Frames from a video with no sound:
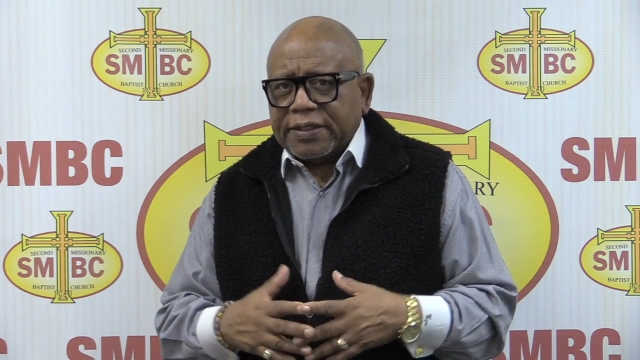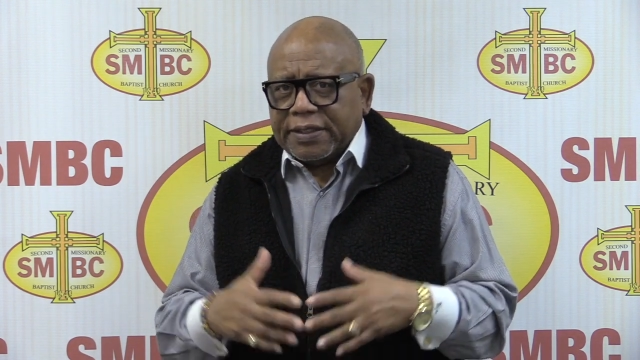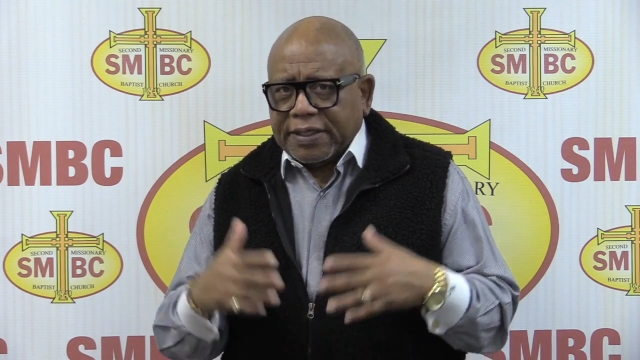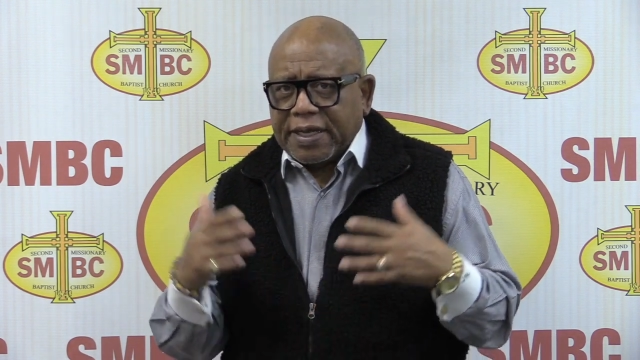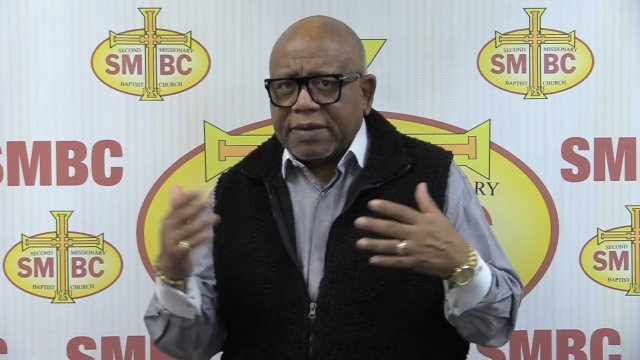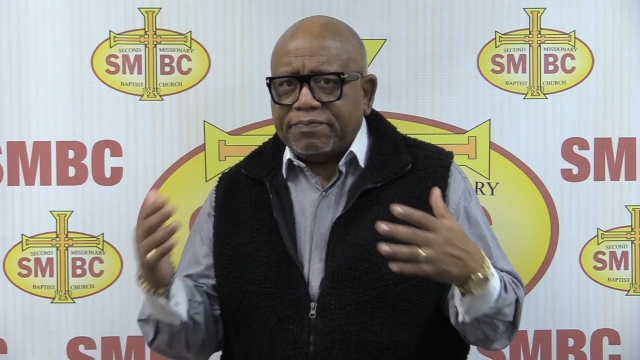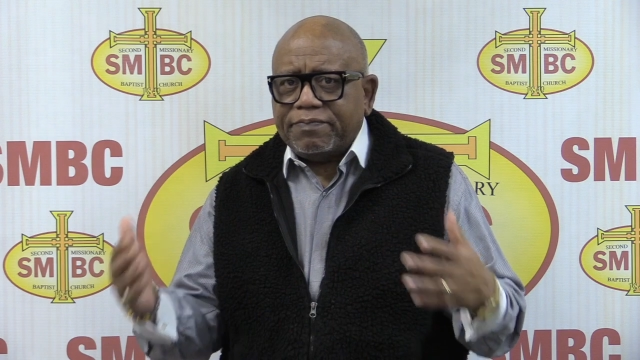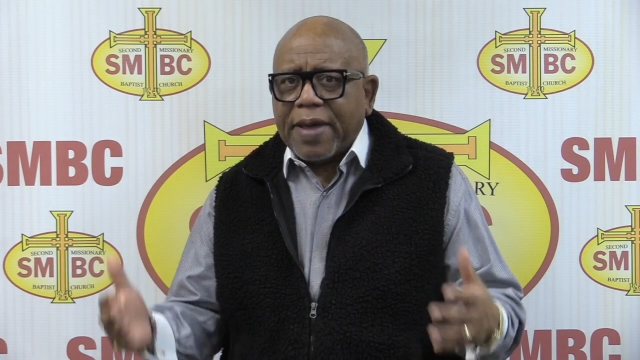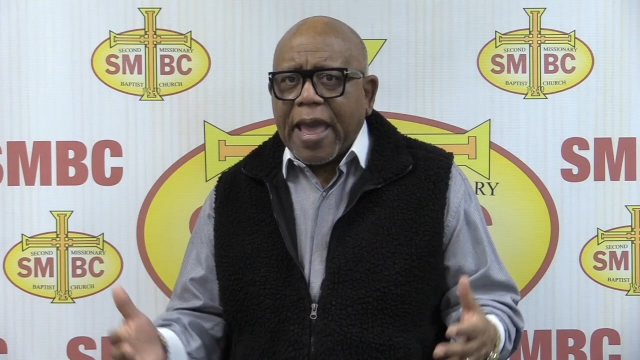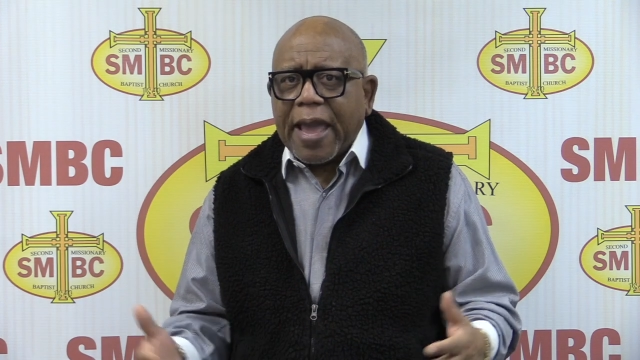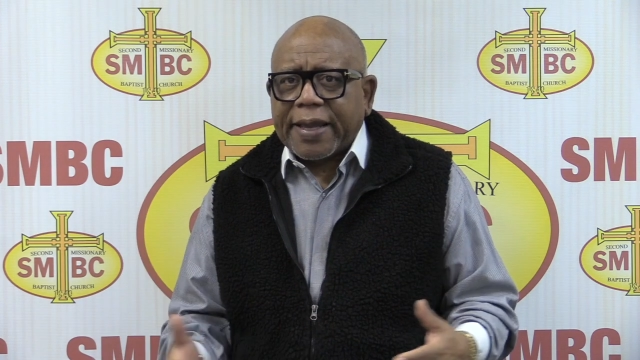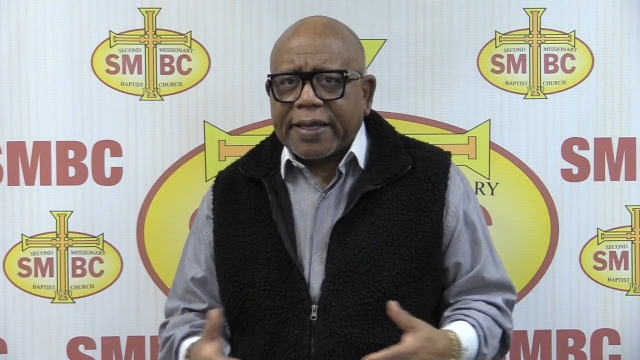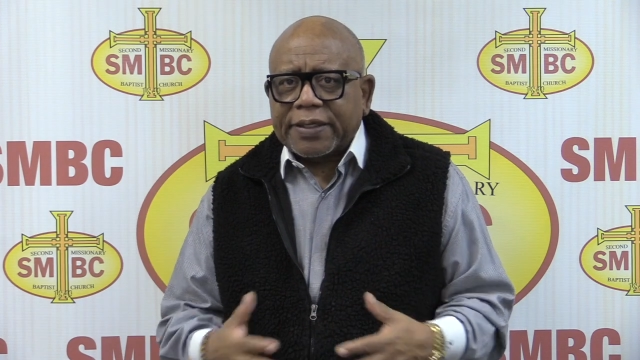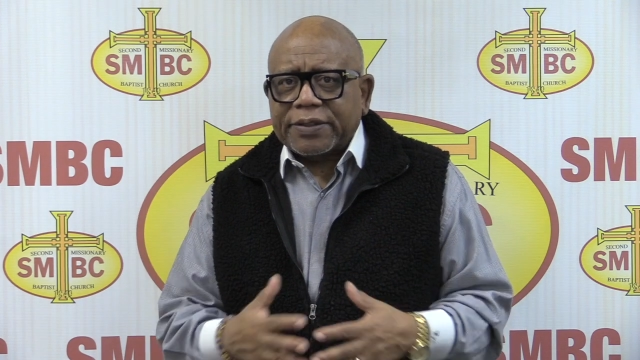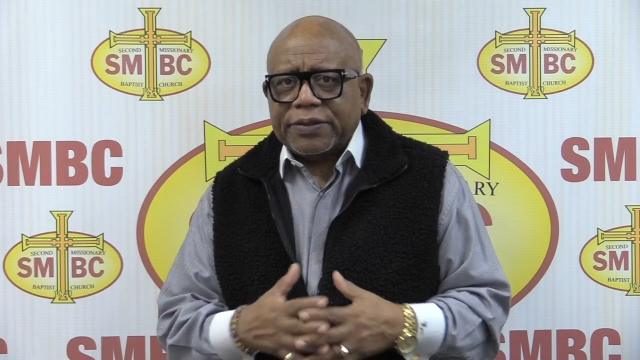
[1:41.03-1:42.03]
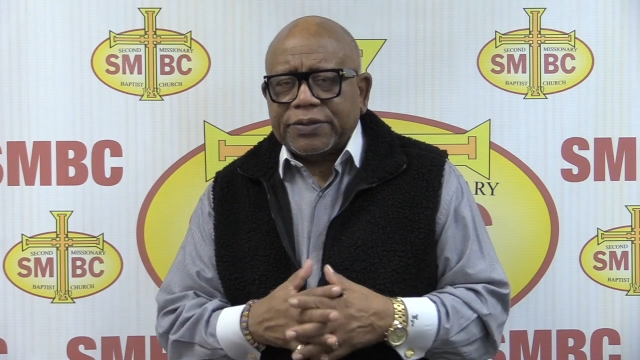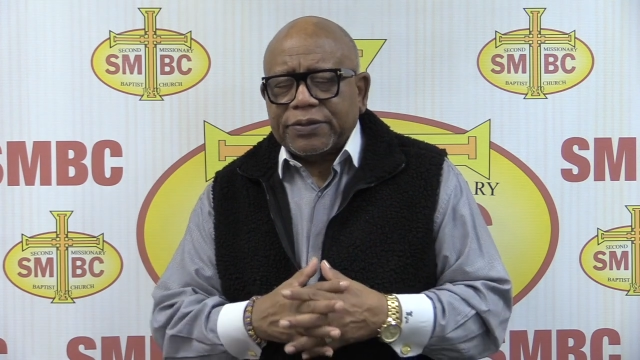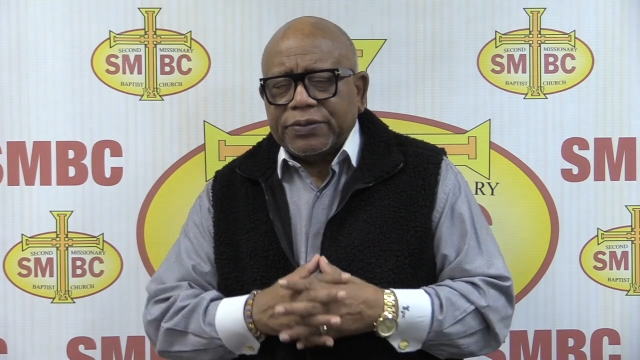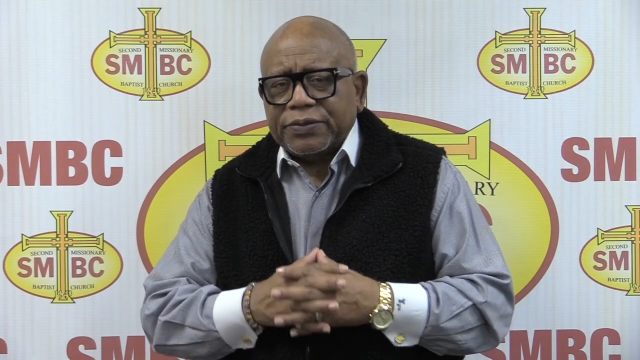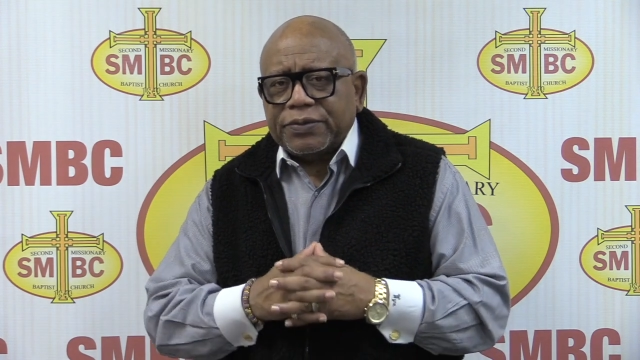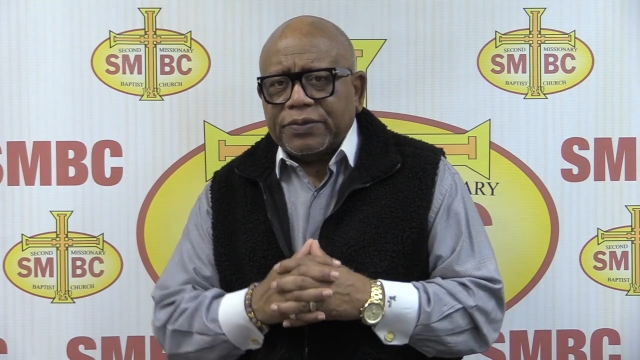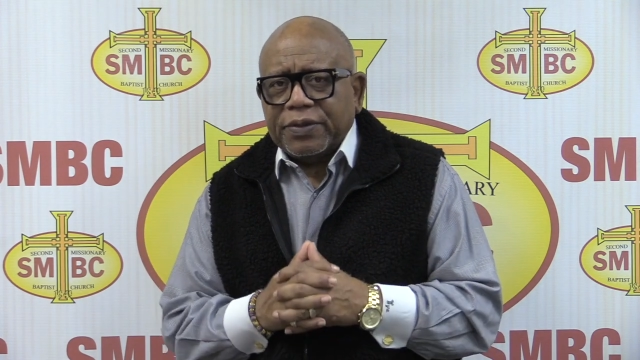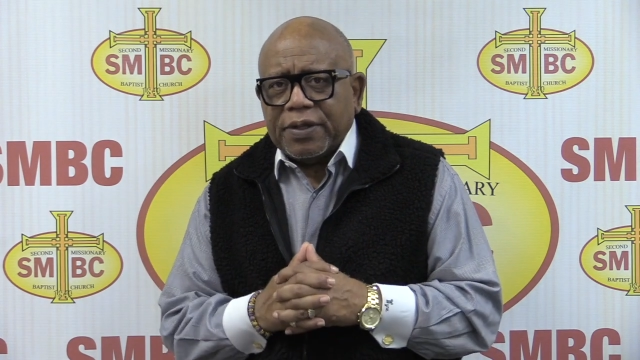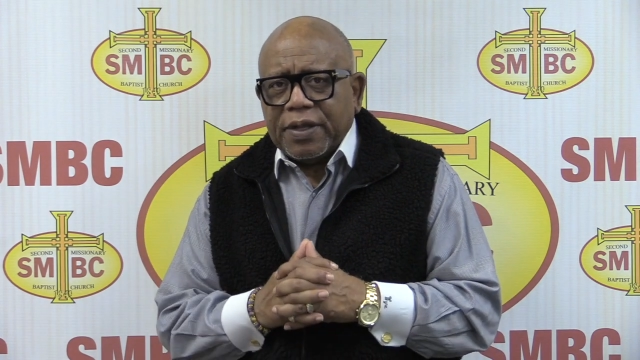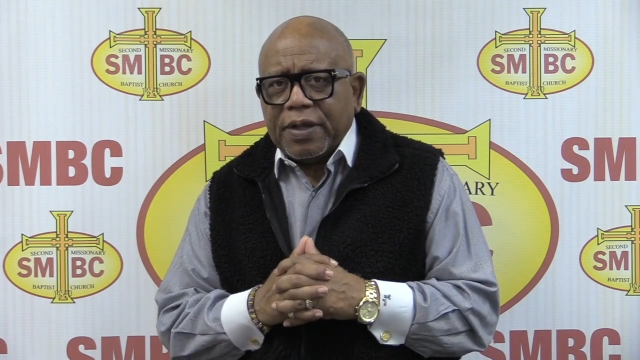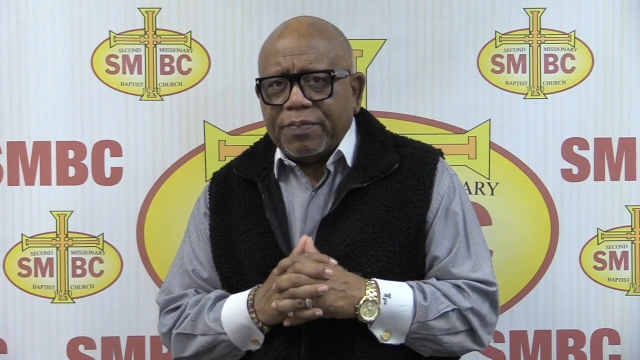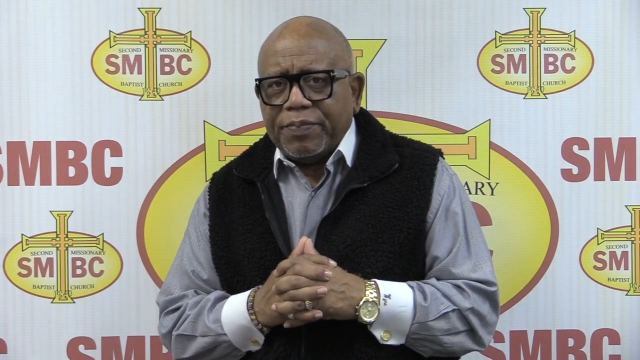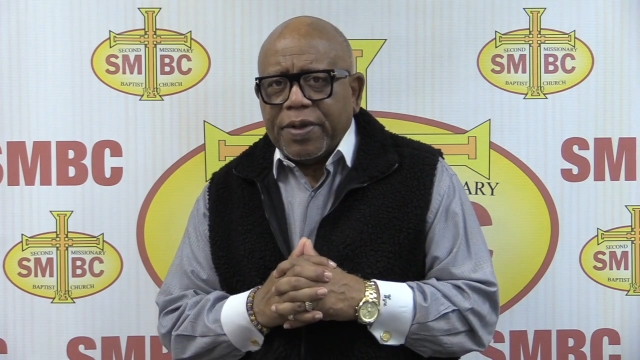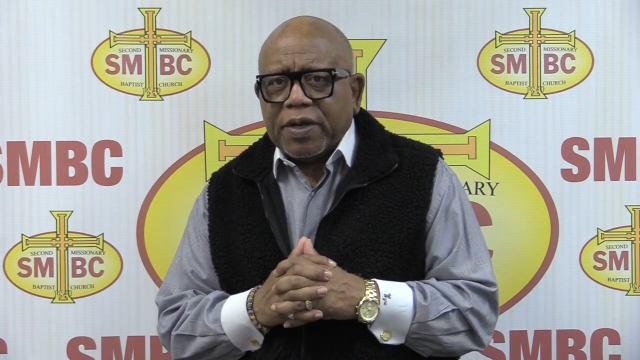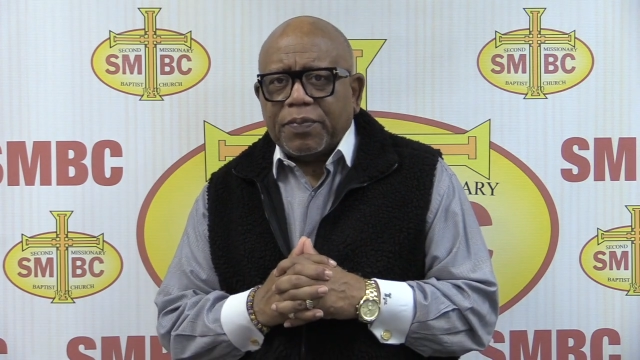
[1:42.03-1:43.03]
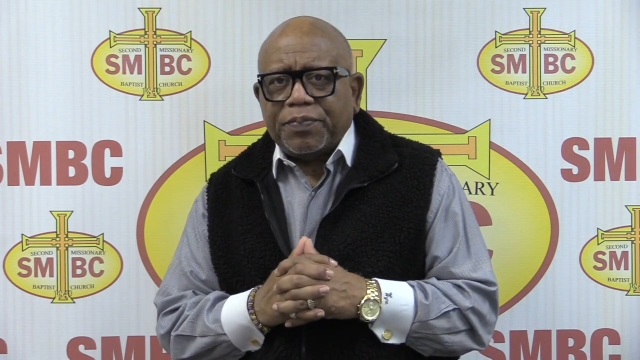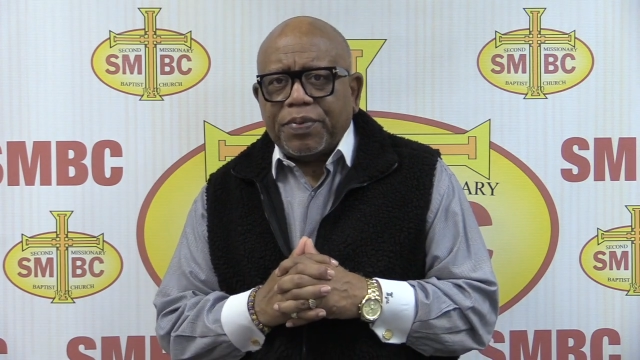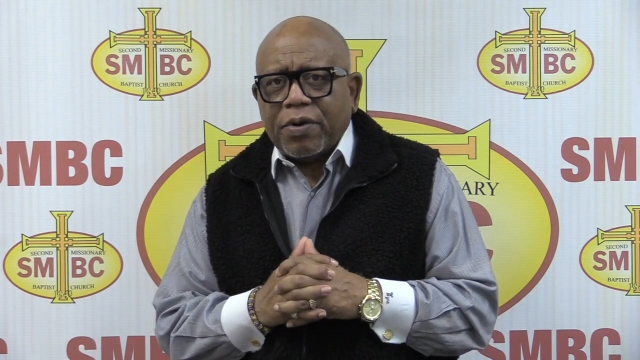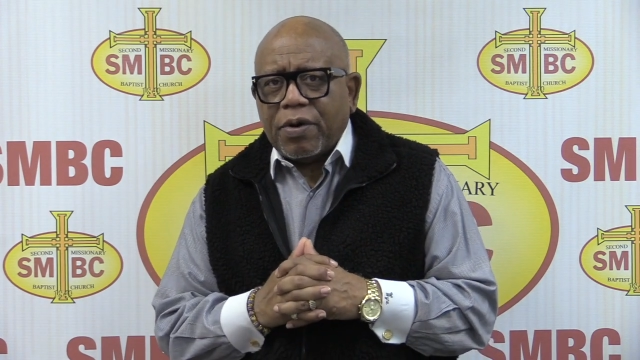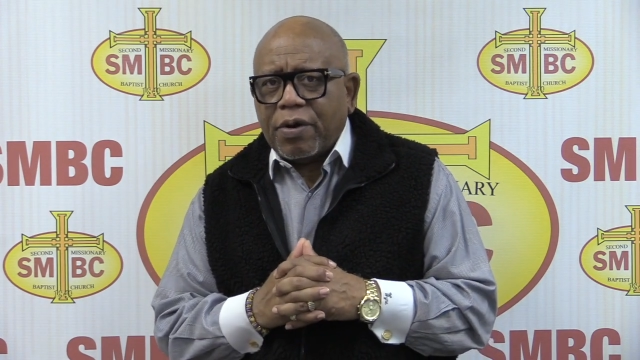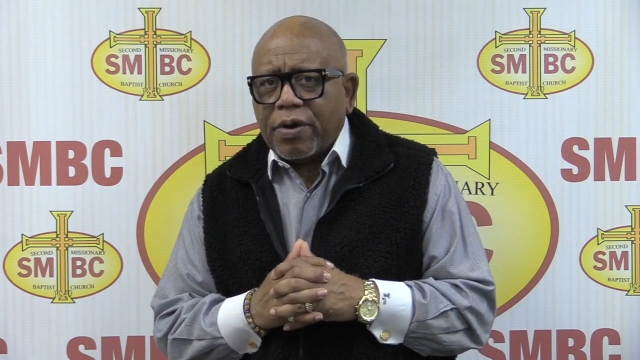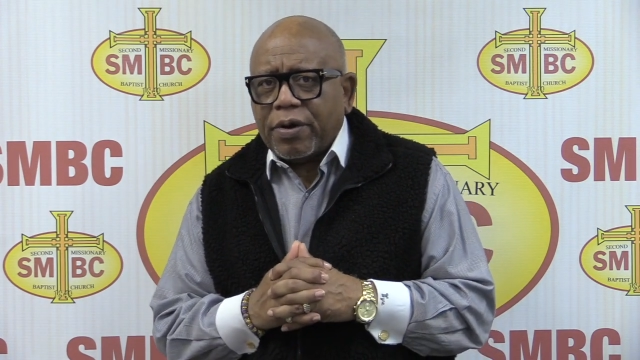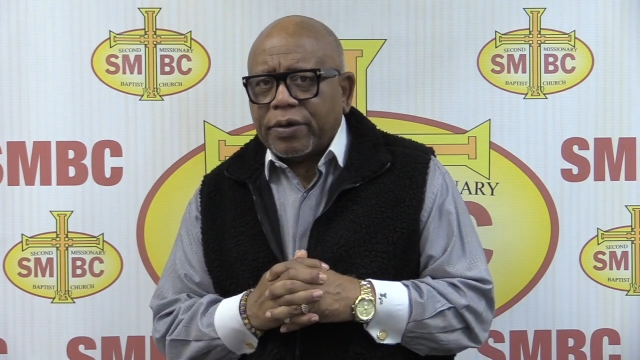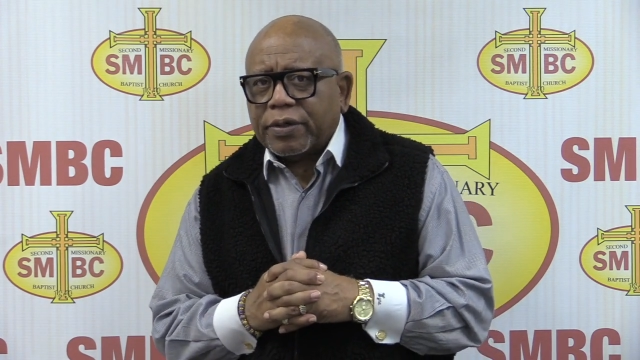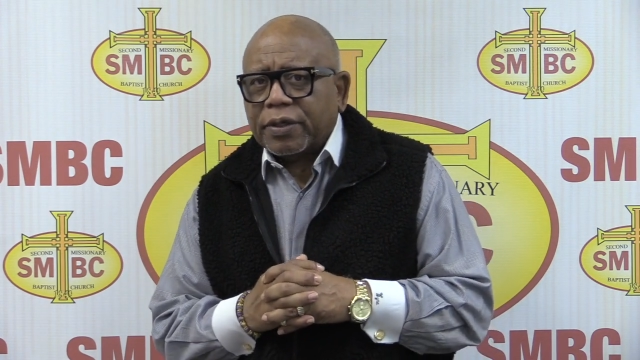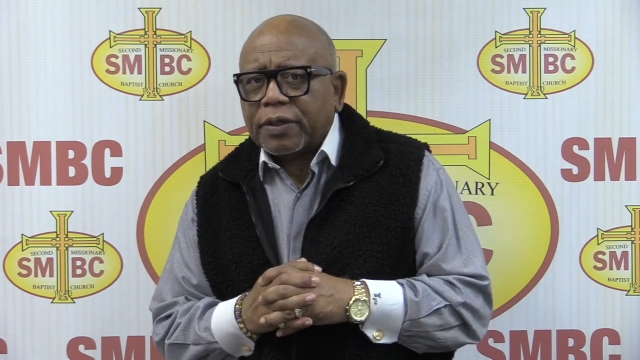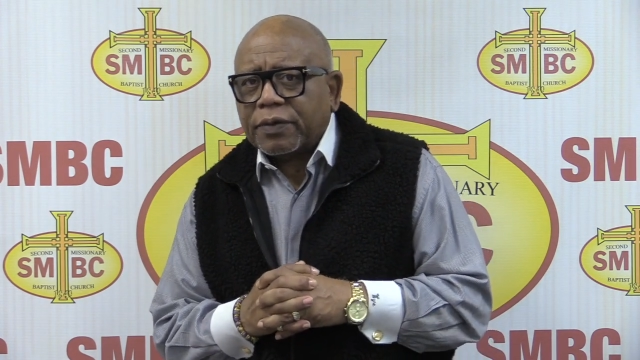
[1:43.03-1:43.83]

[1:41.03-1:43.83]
to get back into being a part